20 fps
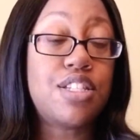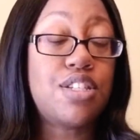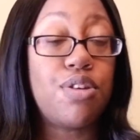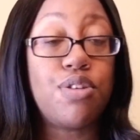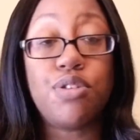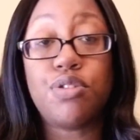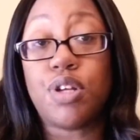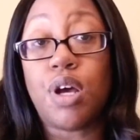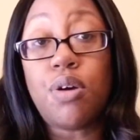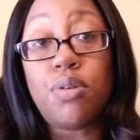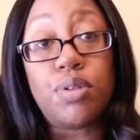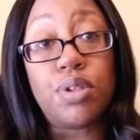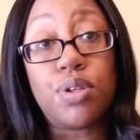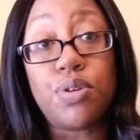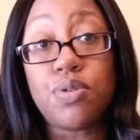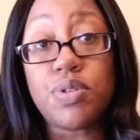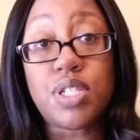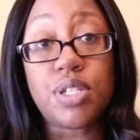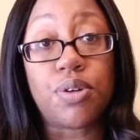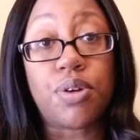So you don't
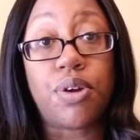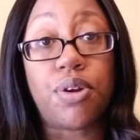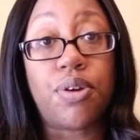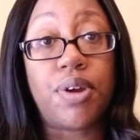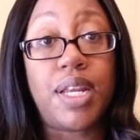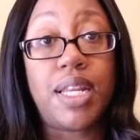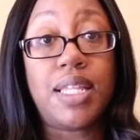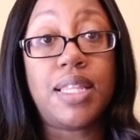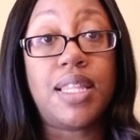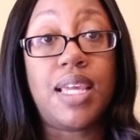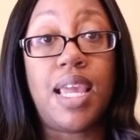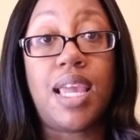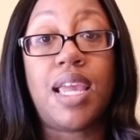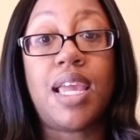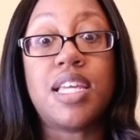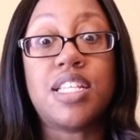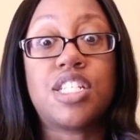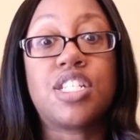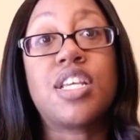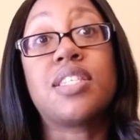lose it or anything.
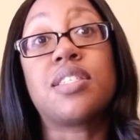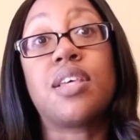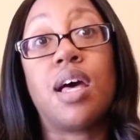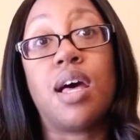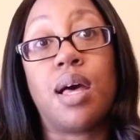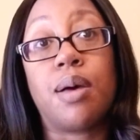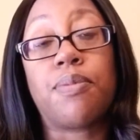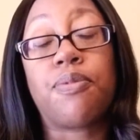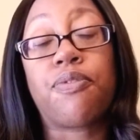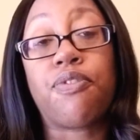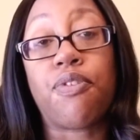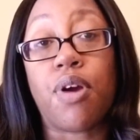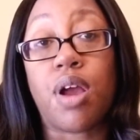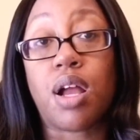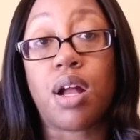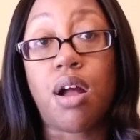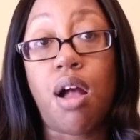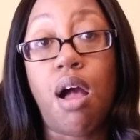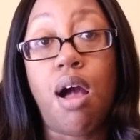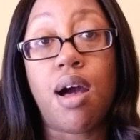It's just
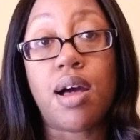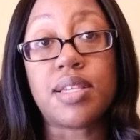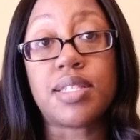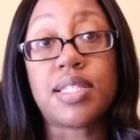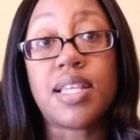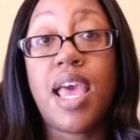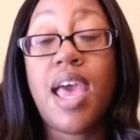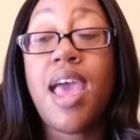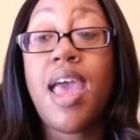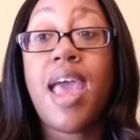upfront costs.